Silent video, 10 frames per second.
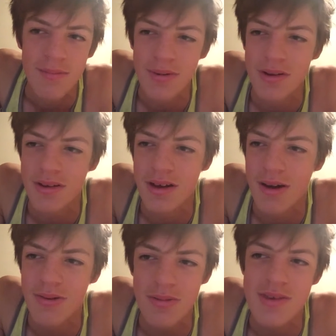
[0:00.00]
But
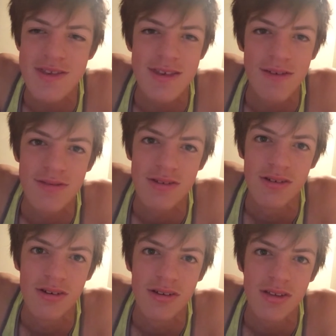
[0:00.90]
I want to be
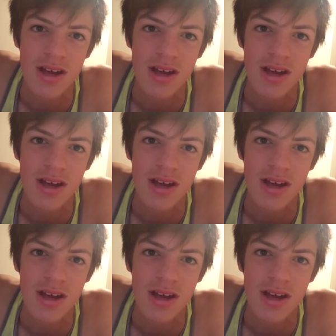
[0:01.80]
self-taught,